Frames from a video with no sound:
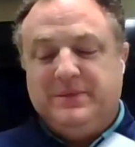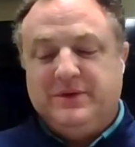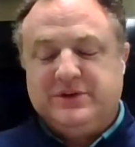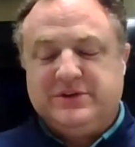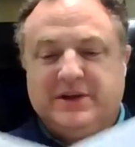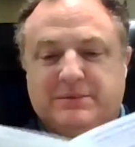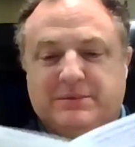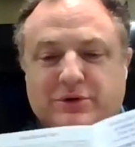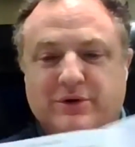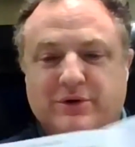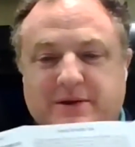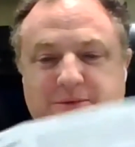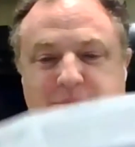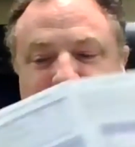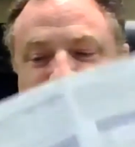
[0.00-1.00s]
Looks like a
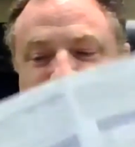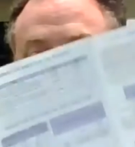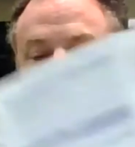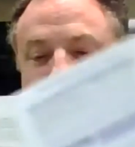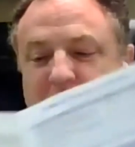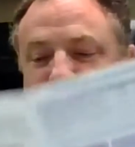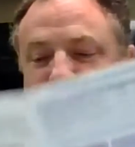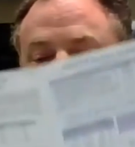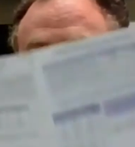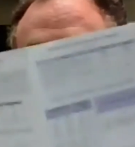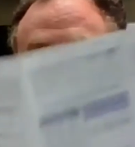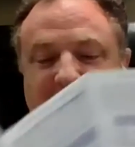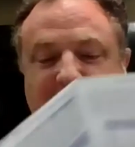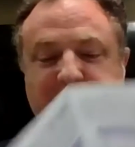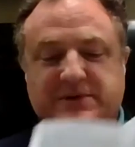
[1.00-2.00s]
program. It's more of an accordion.
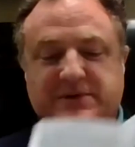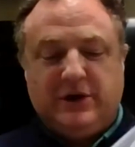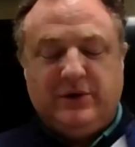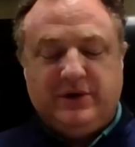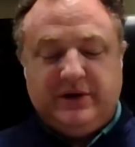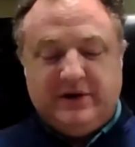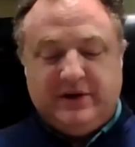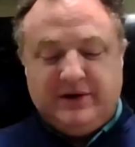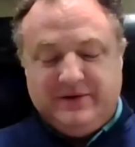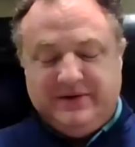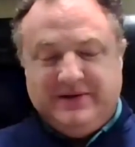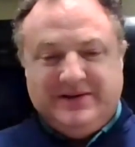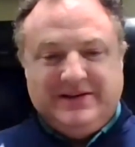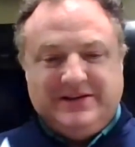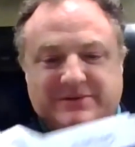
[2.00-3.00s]
This keeps going,
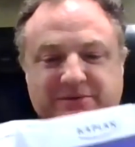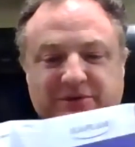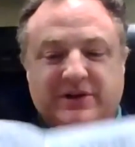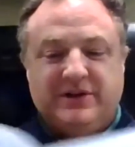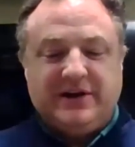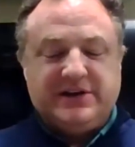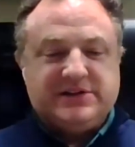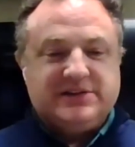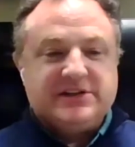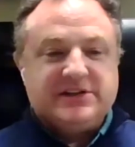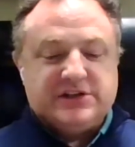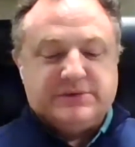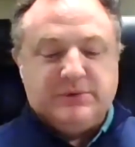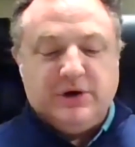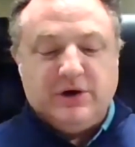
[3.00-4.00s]
Really nice. Lots
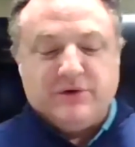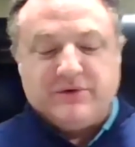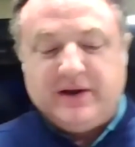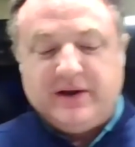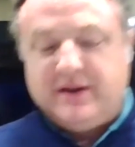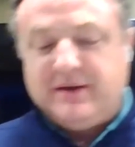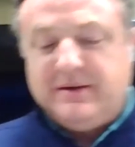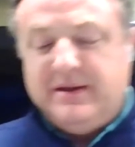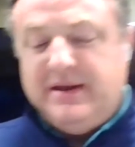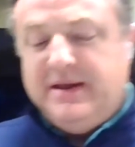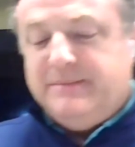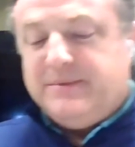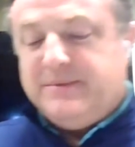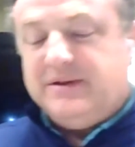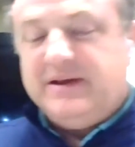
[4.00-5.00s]
of small writing,
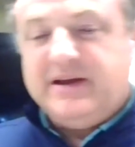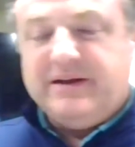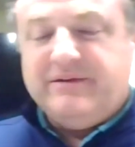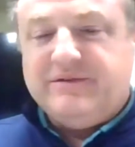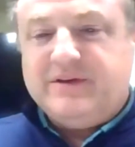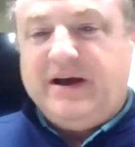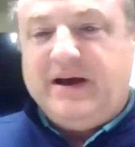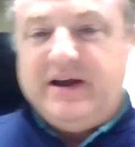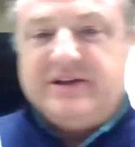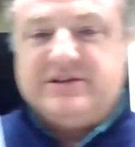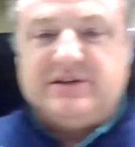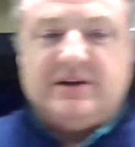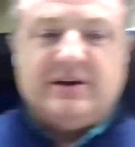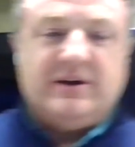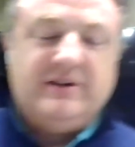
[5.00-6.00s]
but a lot of guides
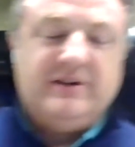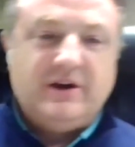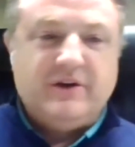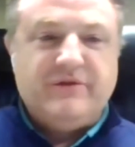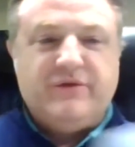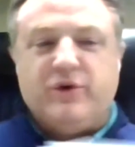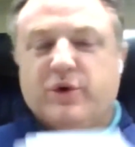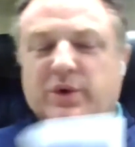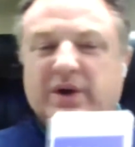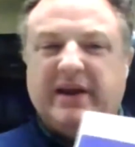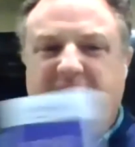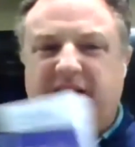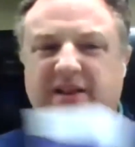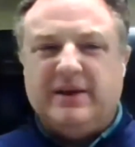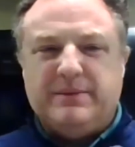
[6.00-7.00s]
in here. You can tell you
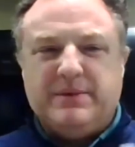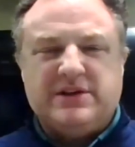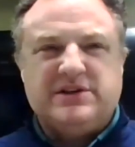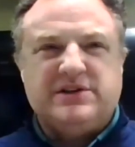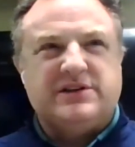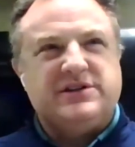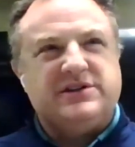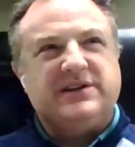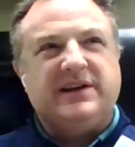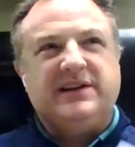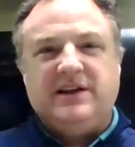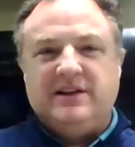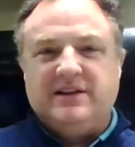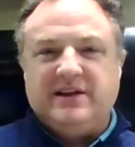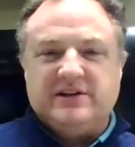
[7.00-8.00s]
401k limits such as
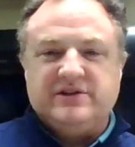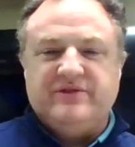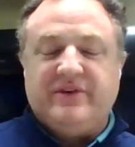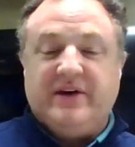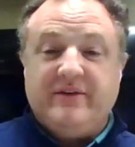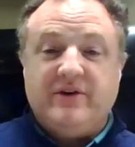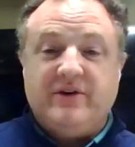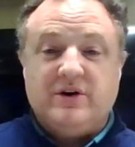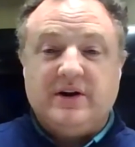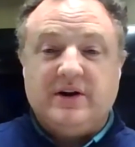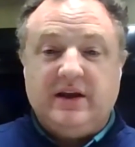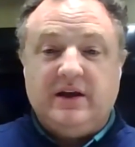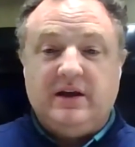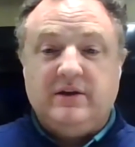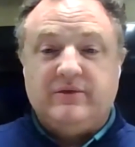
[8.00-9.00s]
$19,500
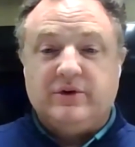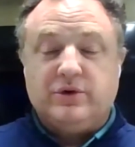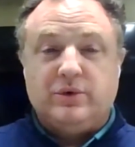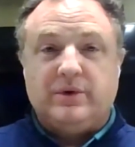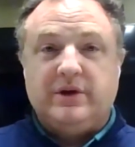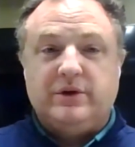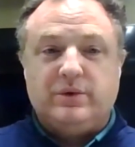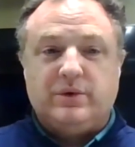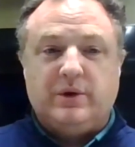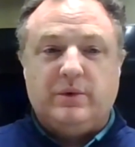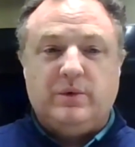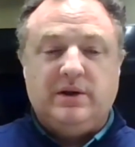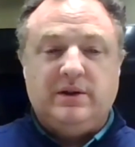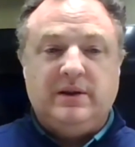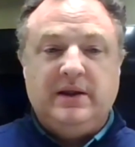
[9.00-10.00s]
again for
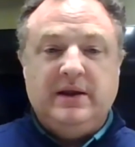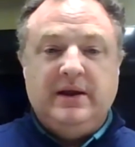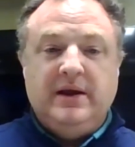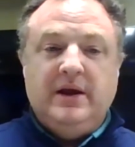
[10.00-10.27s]
2021.